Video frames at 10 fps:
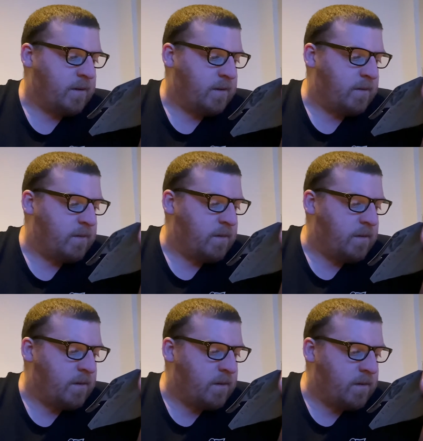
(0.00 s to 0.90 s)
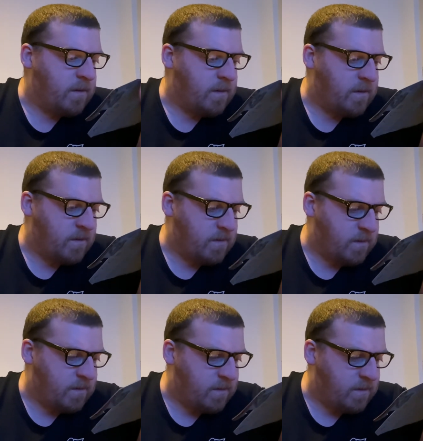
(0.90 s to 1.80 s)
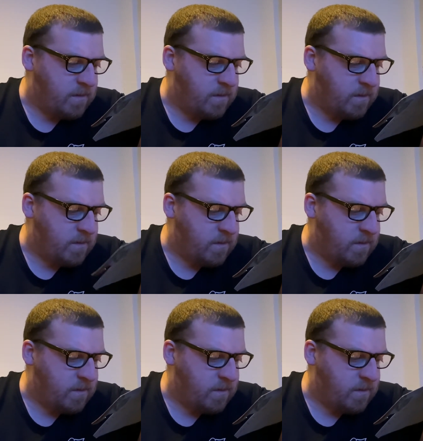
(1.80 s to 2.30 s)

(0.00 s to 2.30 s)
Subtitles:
Nobody speaks.